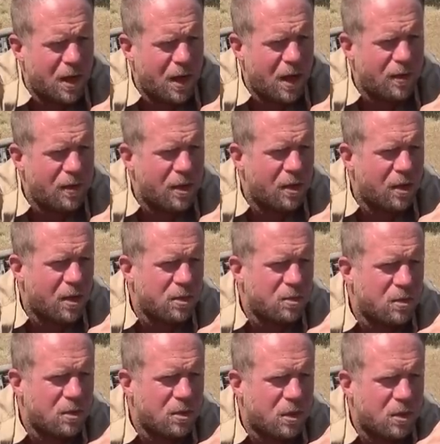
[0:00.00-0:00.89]
And then it
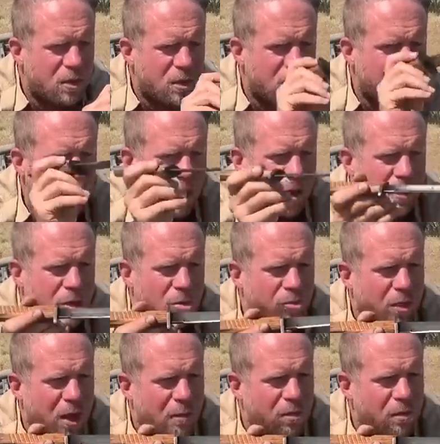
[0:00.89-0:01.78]
also starts causing
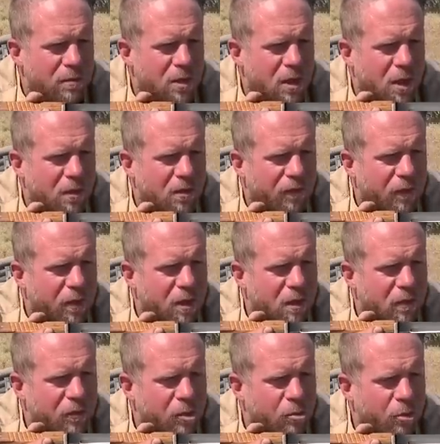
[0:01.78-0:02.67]
problems on the front
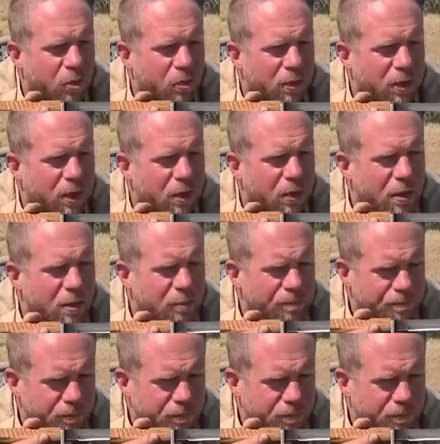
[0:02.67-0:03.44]
of your bolt carrier.